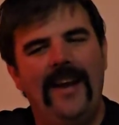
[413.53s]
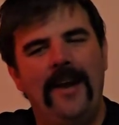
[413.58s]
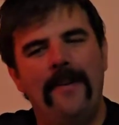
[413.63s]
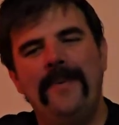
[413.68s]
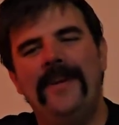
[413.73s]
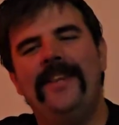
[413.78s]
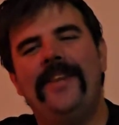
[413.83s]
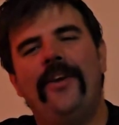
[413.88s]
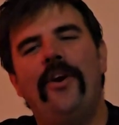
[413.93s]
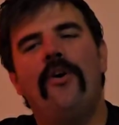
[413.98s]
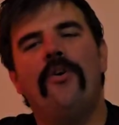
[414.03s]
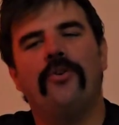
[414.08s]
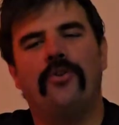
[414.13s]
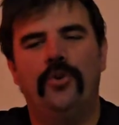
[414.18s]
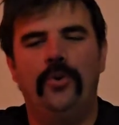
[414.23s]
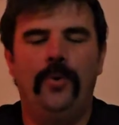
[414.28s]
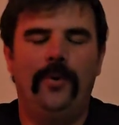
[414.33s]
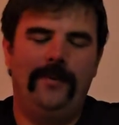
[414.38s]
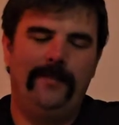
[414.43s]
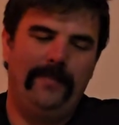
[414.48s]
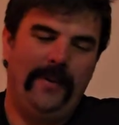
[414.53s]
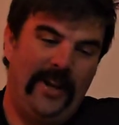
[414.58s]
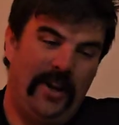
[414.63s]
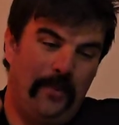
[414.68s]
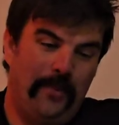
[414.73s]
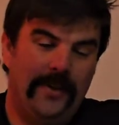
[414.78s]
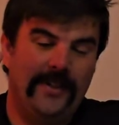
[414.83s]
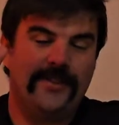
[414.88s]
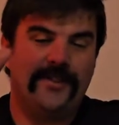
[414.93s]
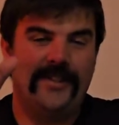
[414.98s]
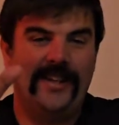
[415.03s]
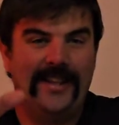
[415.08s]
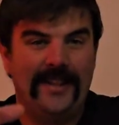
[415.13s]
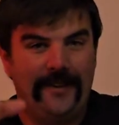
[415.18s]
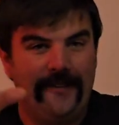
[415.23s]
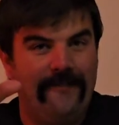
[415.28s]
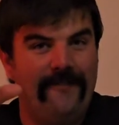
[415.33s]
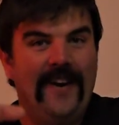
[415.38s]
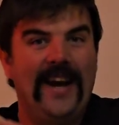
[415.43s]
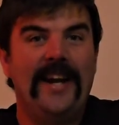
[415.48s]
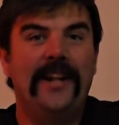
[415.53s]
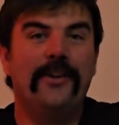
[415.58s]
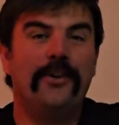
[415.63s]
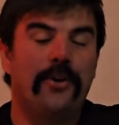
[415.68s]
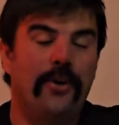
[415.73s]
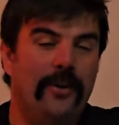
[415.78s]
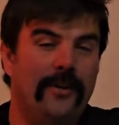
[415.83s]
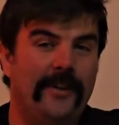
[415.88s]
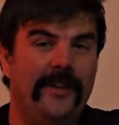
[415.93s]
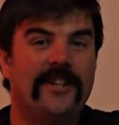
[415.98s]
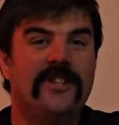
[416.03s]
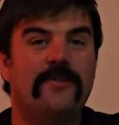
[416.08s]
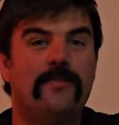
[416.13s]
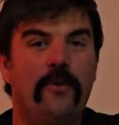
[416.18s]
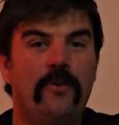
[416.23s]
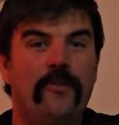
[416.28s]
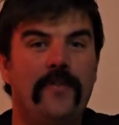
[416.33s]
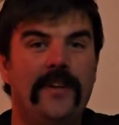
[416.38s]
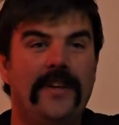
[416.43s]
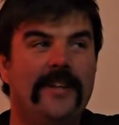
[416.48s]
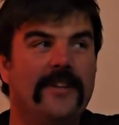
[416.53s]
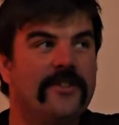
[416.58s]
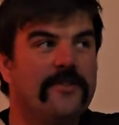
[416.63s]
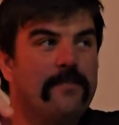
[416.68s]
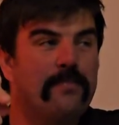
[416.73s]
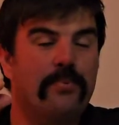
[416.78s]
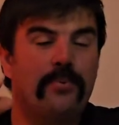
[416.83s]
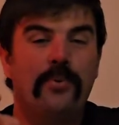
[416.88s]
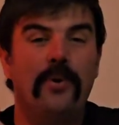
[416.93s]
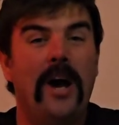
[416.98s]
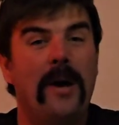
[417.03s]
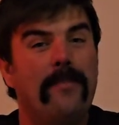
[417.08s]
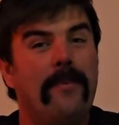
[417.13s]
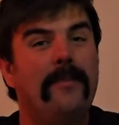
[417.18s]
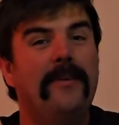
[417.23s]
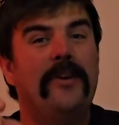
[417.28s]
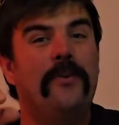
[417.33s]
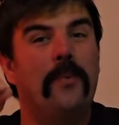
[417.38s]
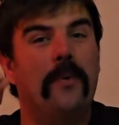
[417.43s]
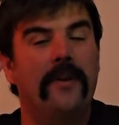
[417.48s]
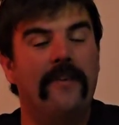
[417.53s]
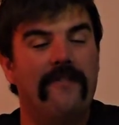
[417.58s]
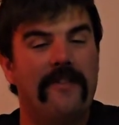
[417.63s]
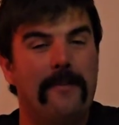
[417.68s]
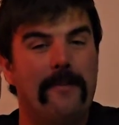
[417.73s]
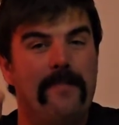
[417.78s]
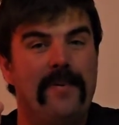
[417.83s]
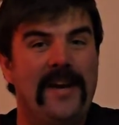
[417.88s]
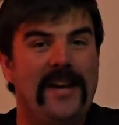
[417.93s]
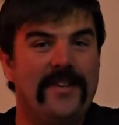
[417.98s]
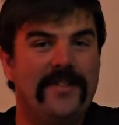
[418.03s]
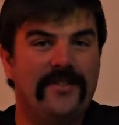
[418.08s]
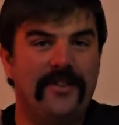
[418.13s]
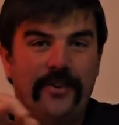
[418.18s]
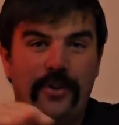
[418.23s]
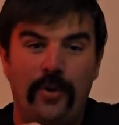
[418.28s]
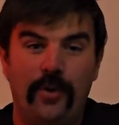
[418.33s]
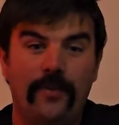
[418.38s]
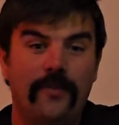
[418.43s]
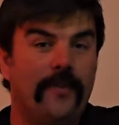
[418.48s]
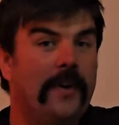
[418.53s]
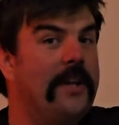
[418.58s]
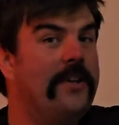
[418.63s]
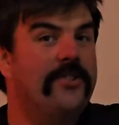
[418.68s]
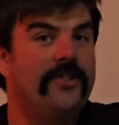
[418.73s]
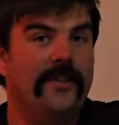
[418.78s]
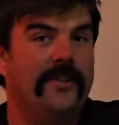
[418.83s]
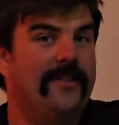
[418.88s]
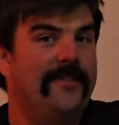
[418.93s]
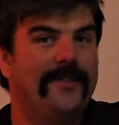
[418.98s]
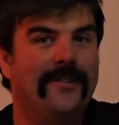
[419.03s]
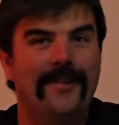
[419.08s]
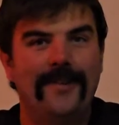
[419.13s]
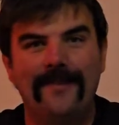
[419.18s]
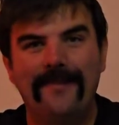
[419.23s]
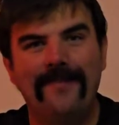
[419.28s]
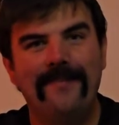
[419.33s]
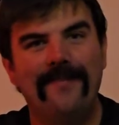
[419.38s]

they are cool, but I will say the final girl in this movie is probably one of the best in the whole franchise.